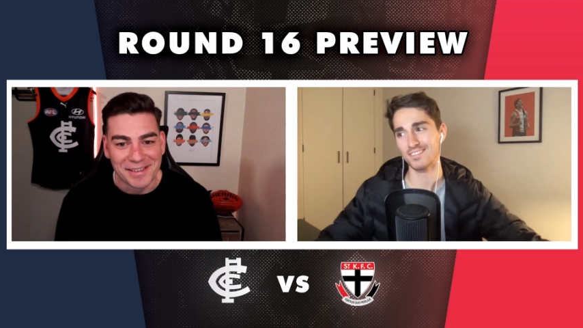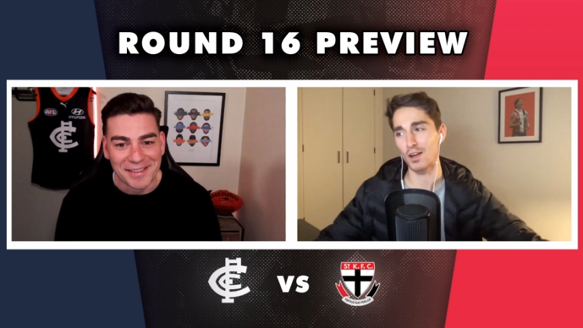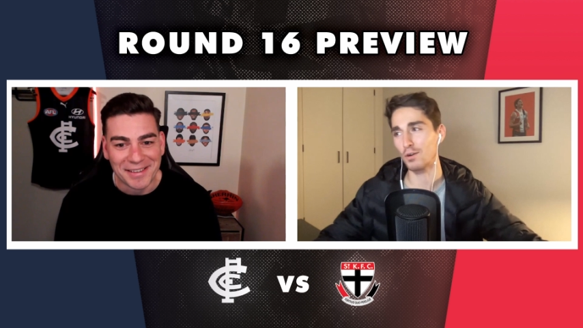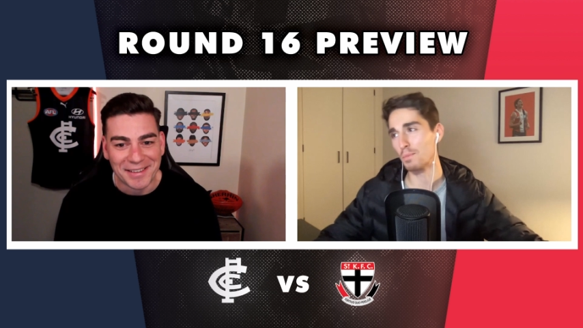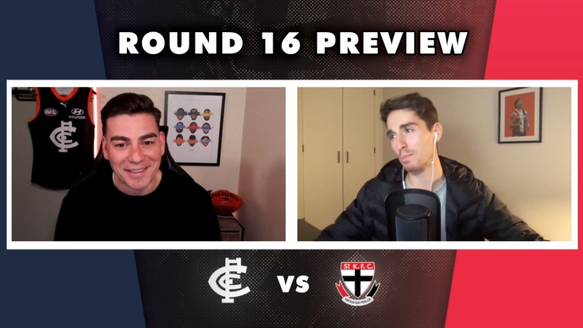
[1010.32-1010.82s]

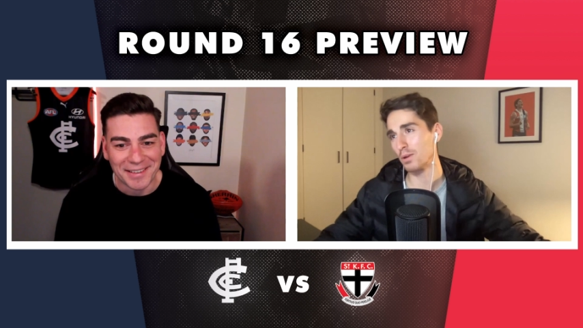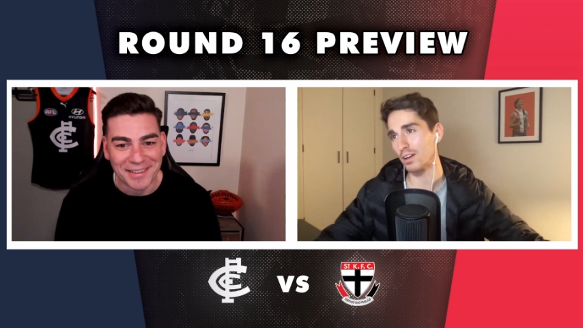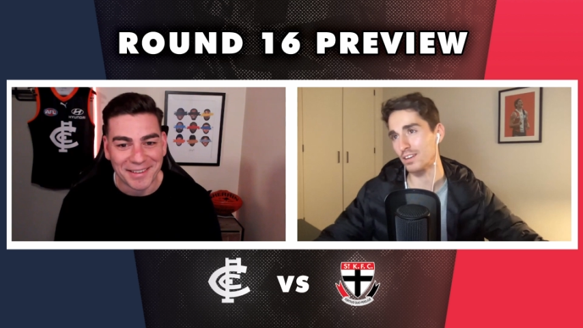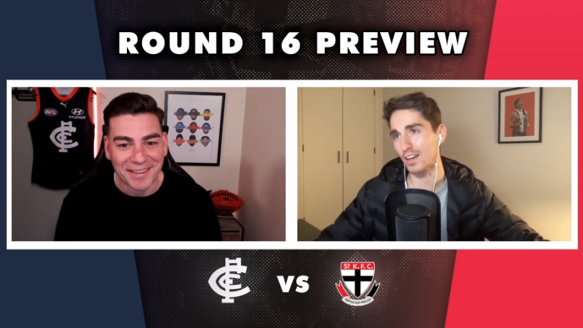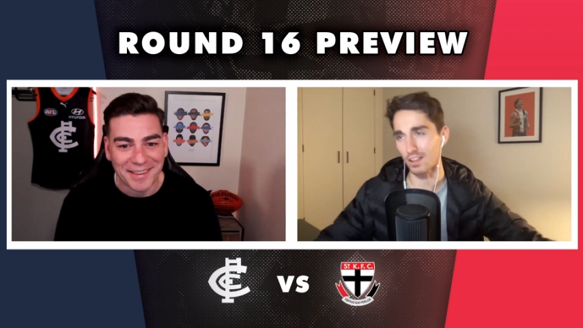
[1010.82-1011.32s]
Speaker 1: I
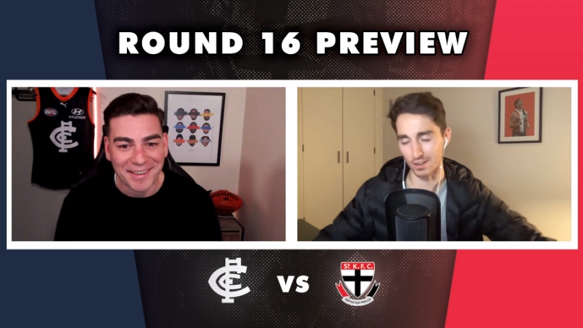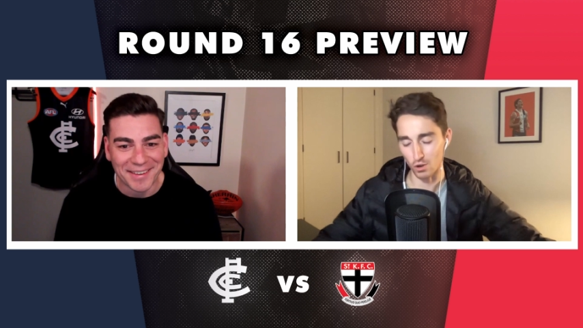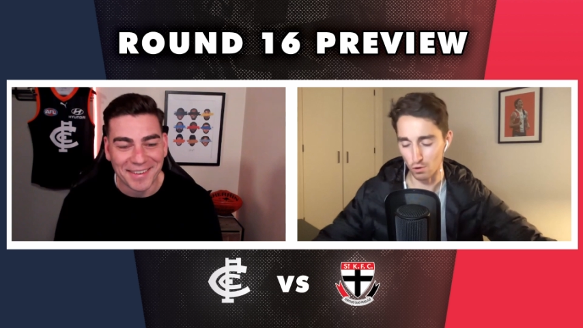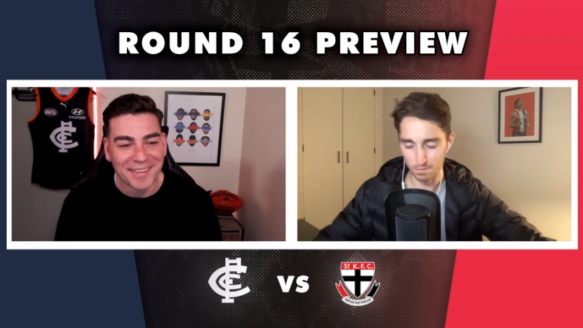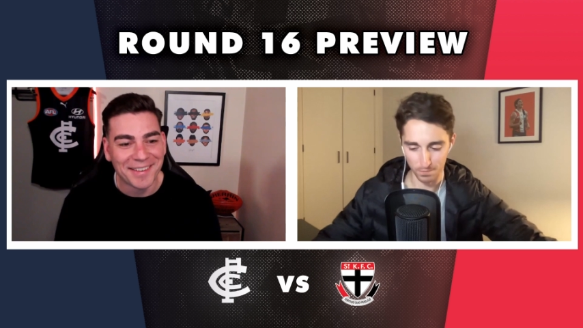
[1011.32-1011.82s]
remember, yeah, like
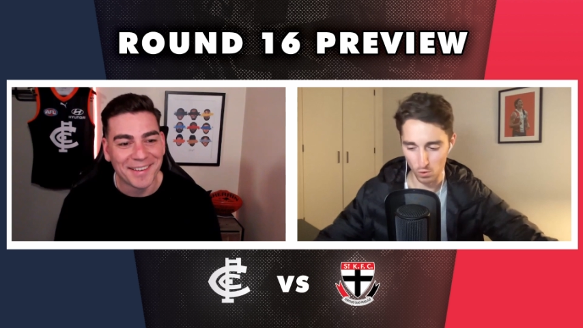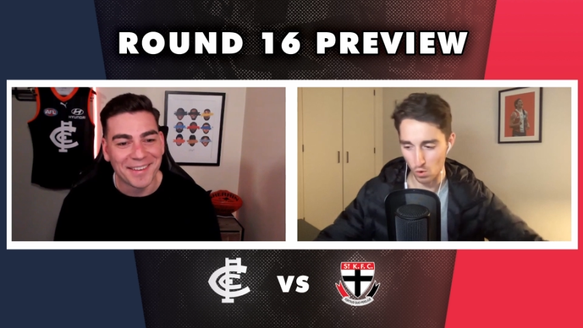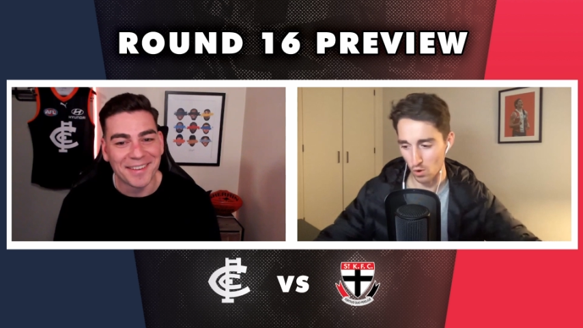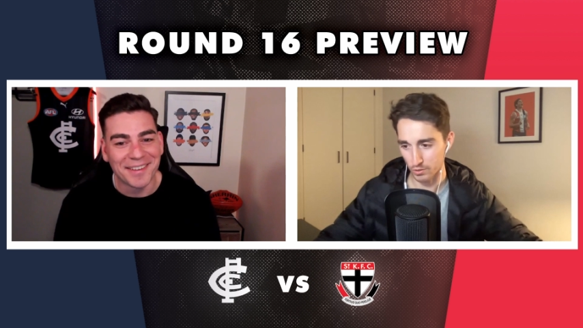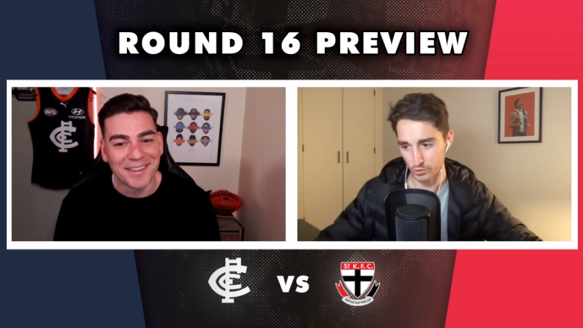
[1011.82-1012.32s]

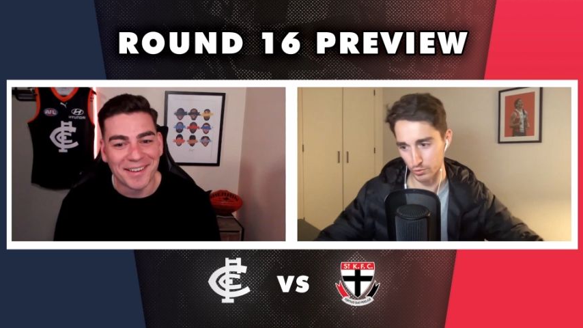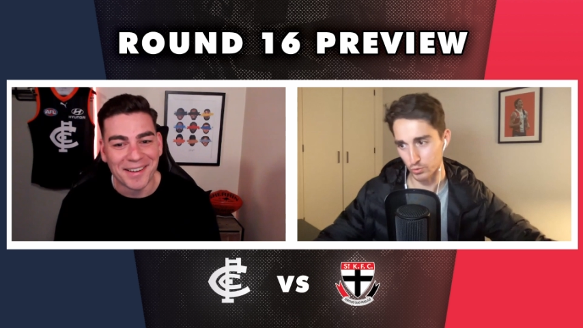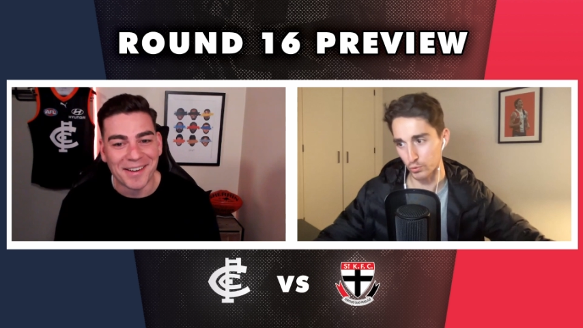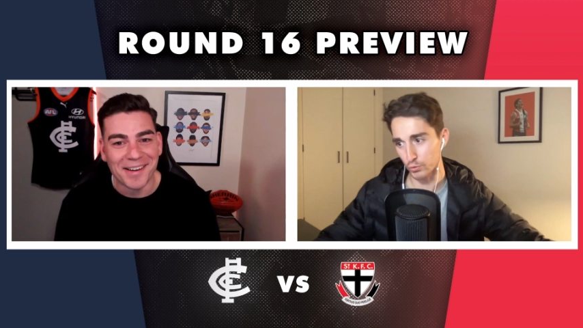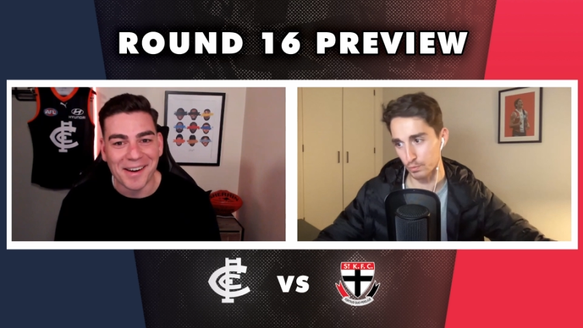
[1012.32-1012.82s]
2004
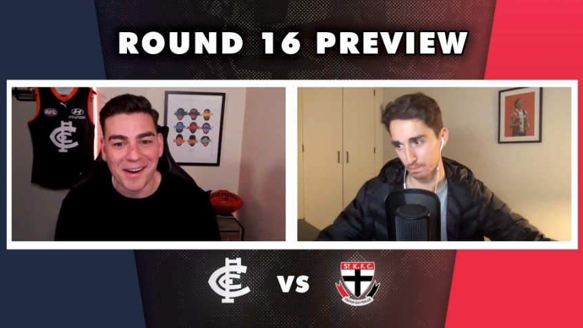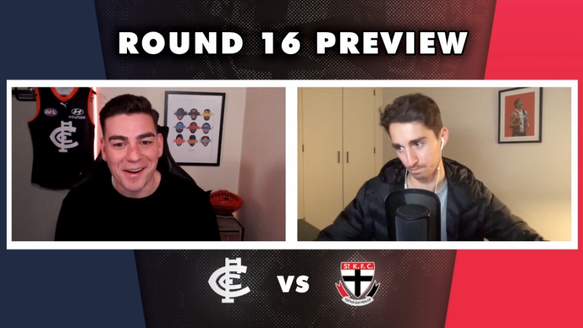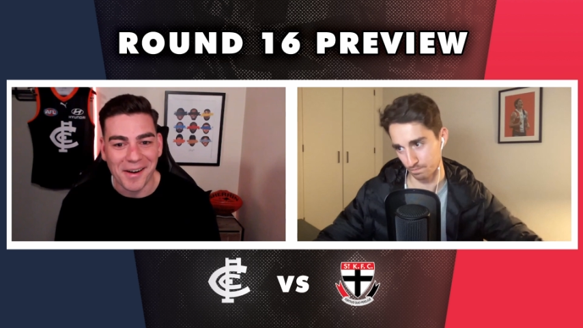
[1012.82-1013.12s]
to